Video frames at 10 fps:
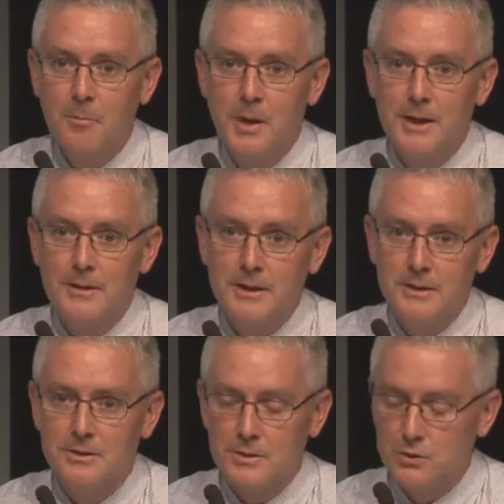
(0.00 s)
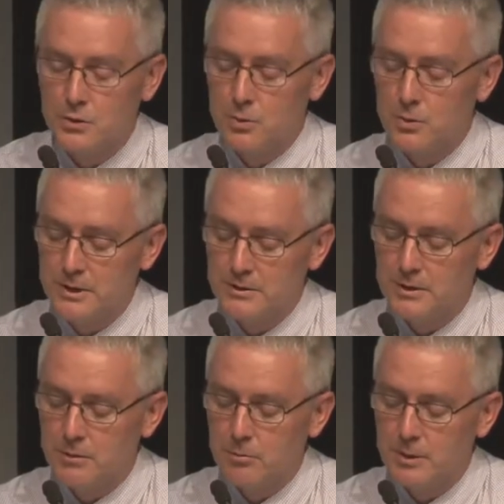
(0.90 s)
but it's the stories
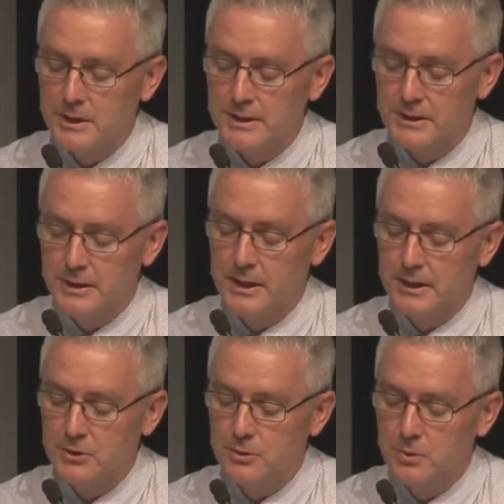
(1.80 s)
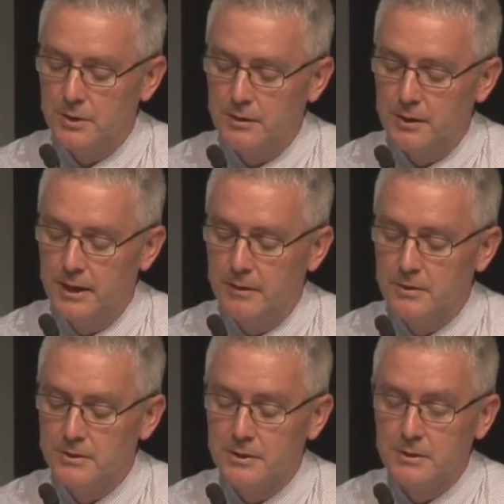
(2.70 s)
that really engage with our
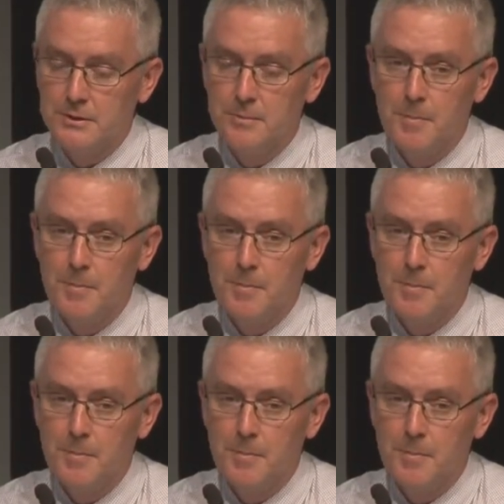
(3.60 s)
visitors.